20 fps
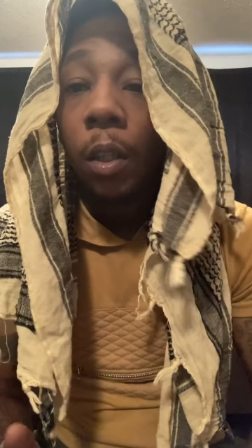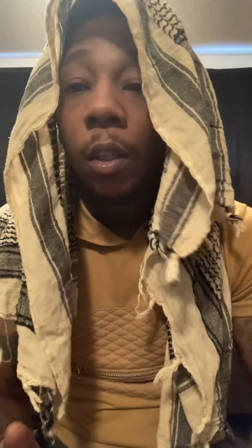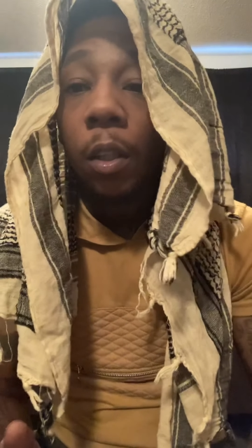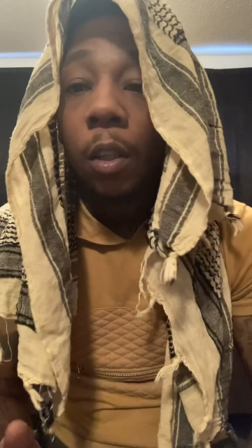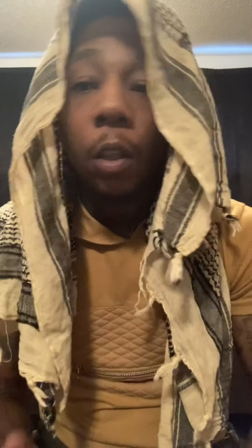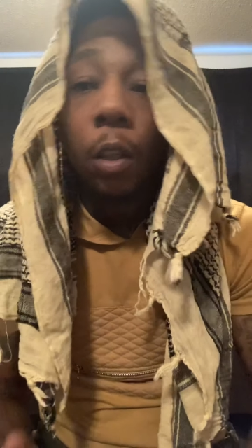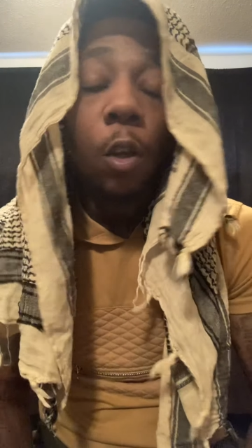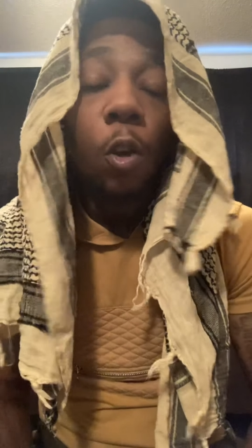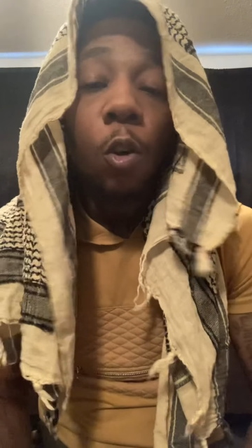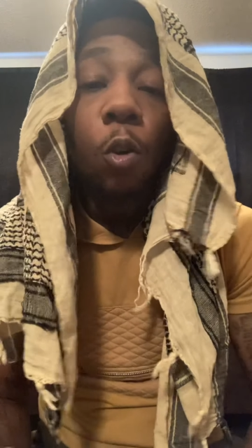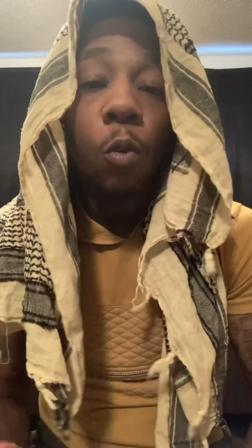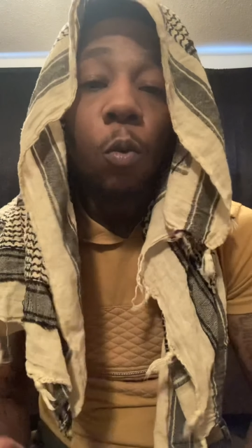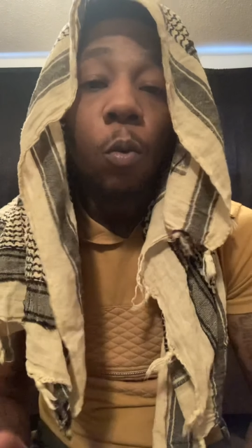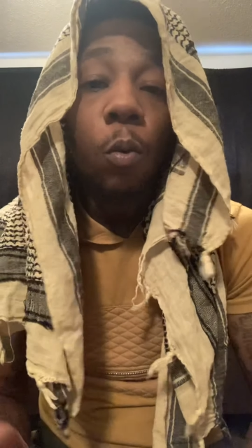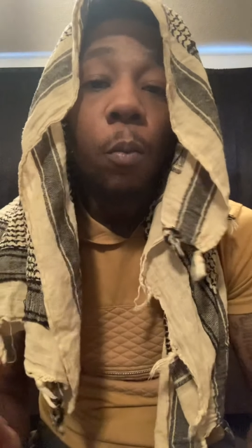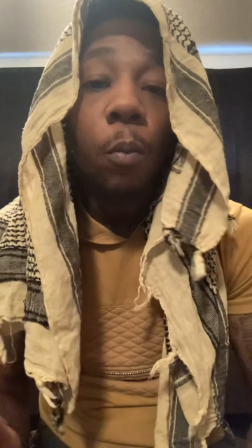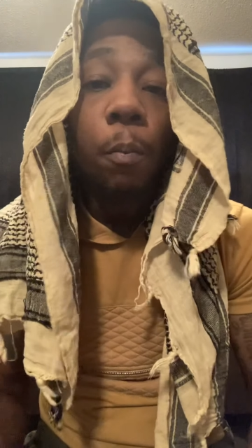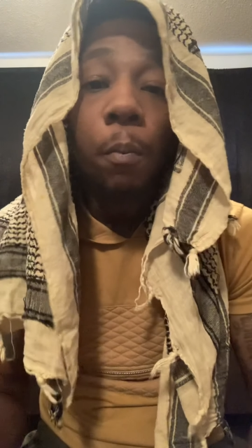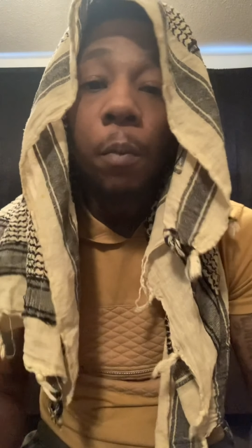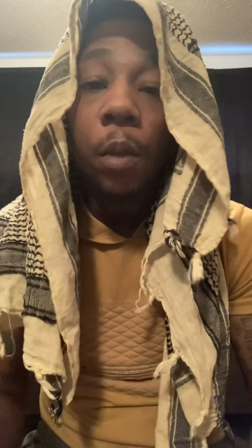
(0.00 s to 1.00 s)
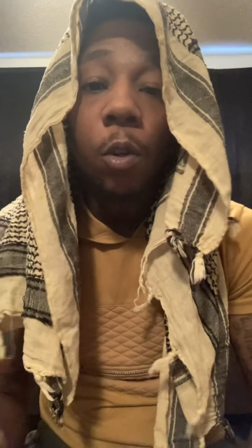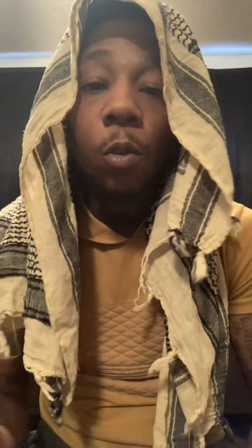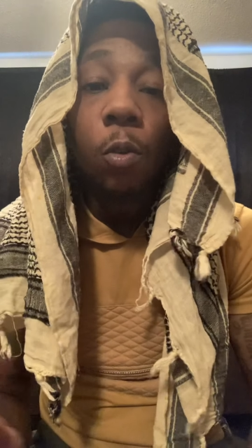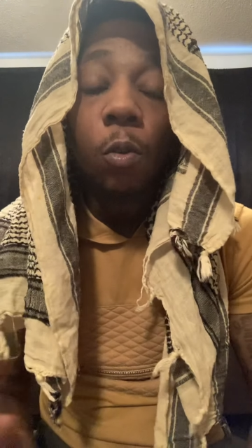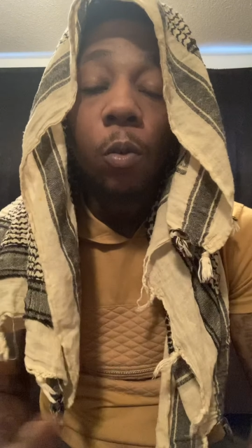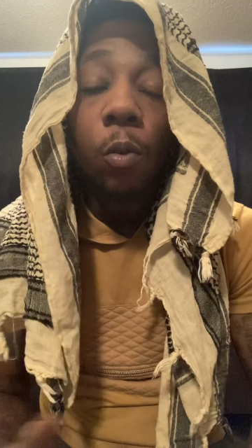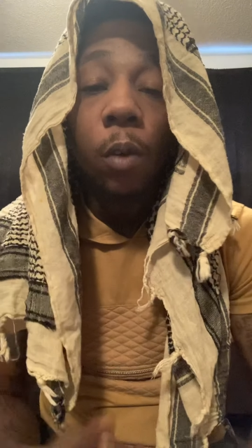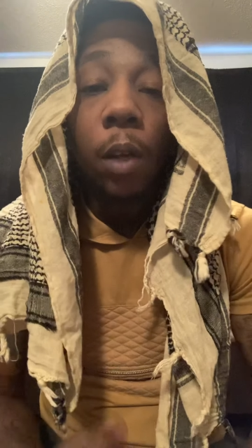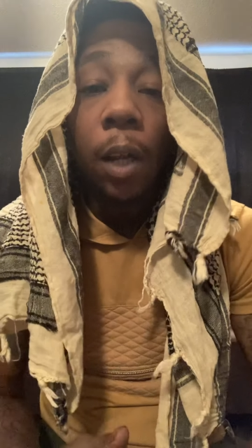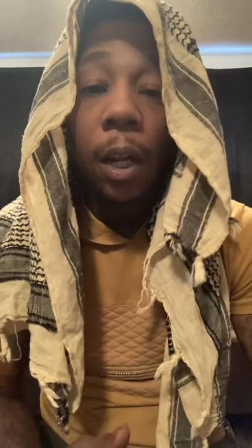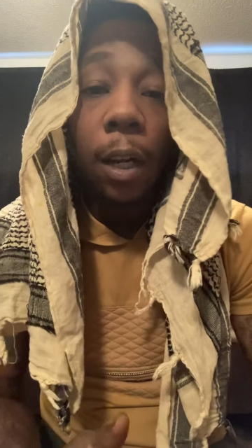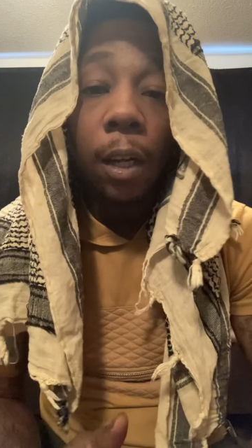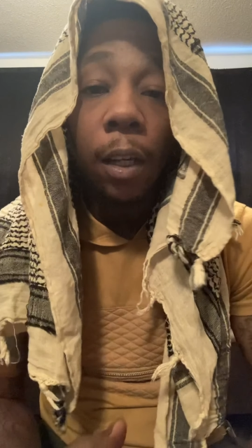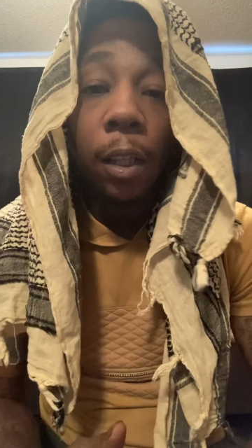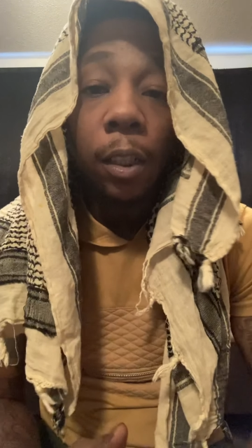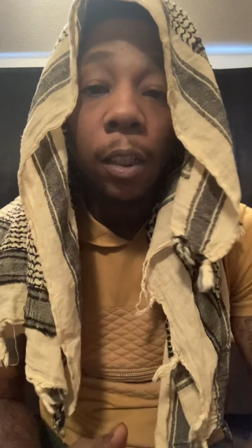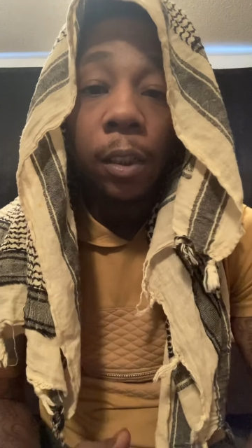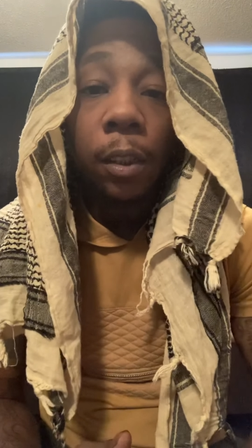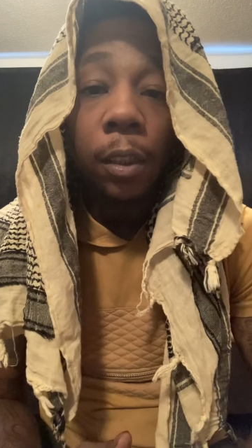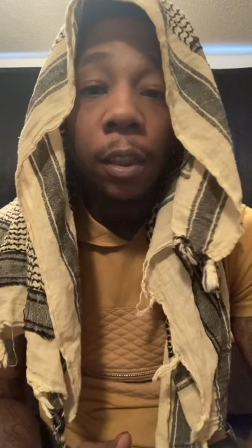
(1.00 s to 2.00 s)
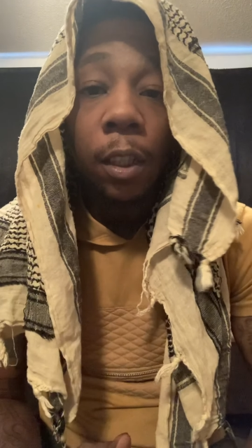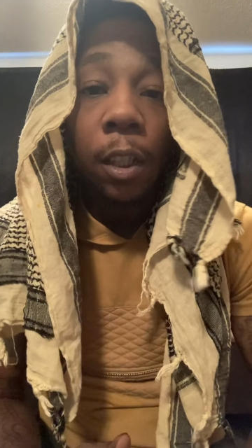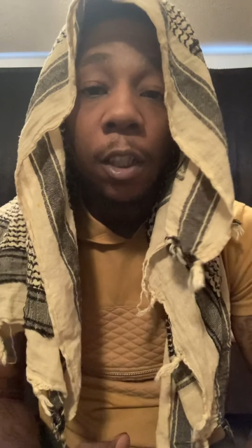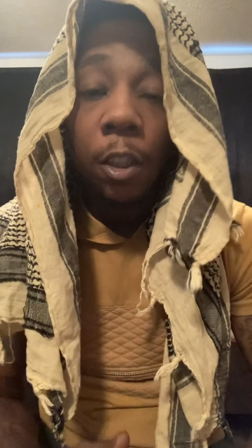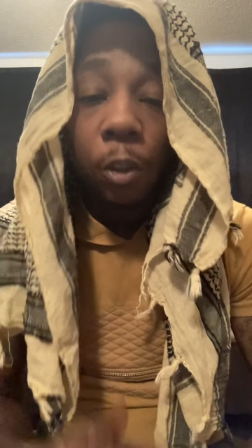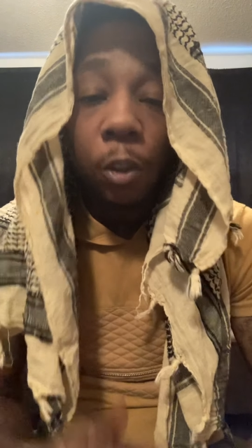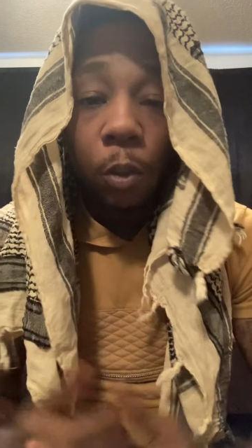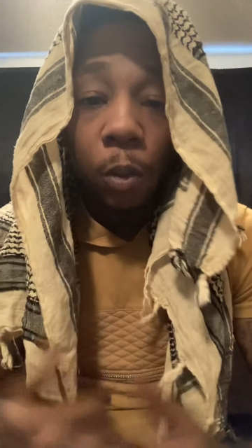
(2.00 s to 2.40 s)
low, middle, high, you